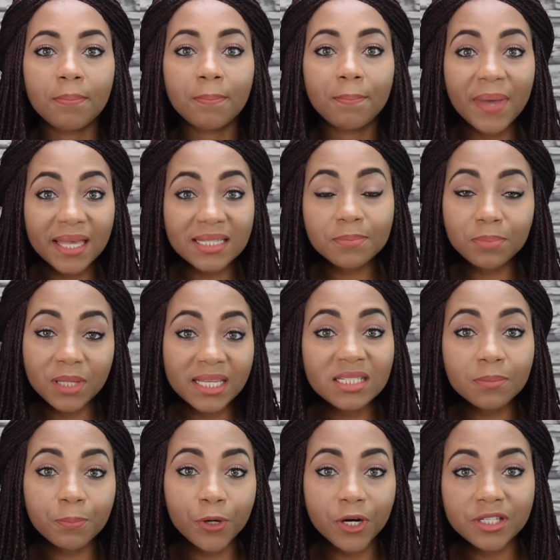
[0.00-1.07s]
best
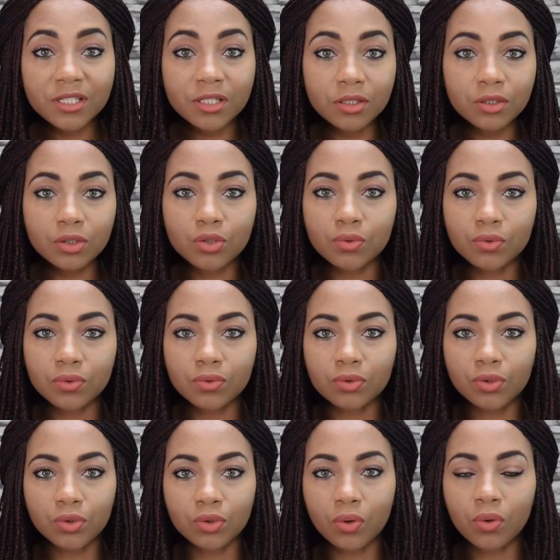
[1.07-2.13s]
placed person to,
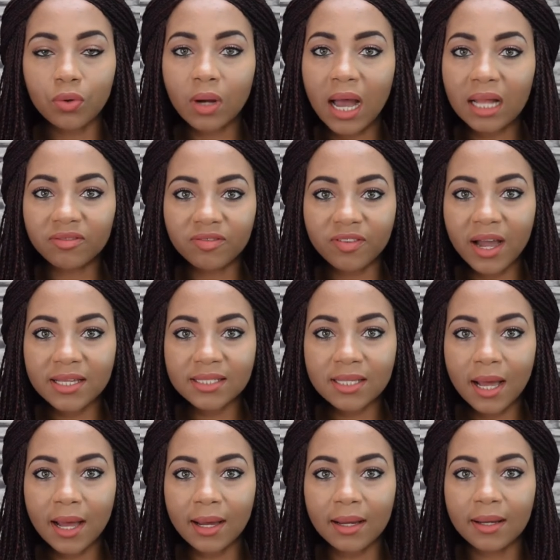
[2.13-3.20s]
you know, advise
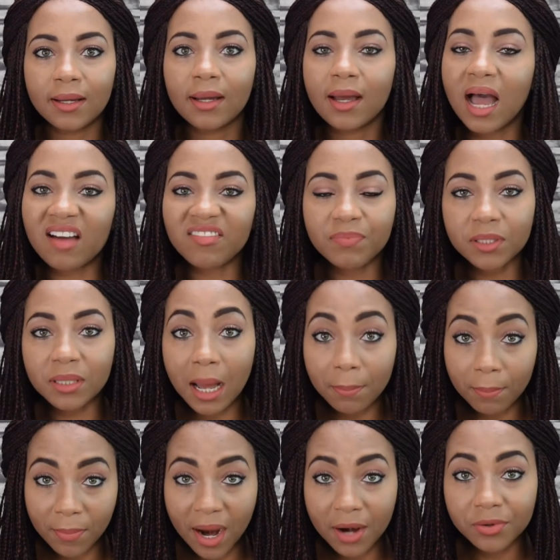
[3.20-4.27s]
her.
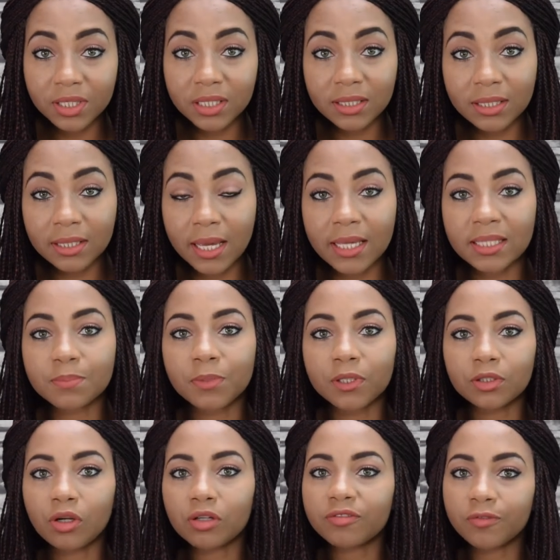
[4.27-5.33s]
I'm married, yes,
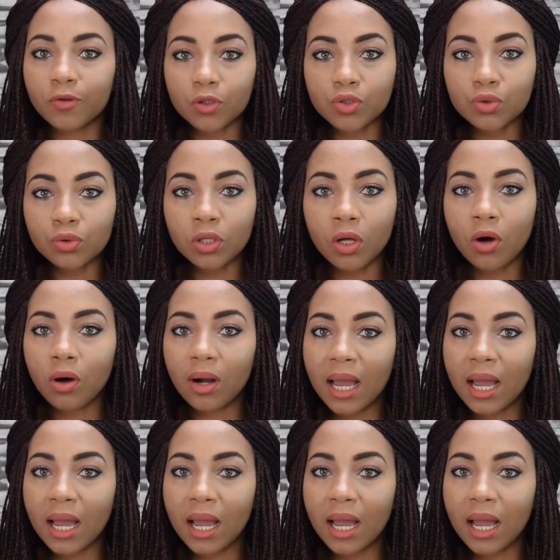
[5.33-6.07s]
but not for too long.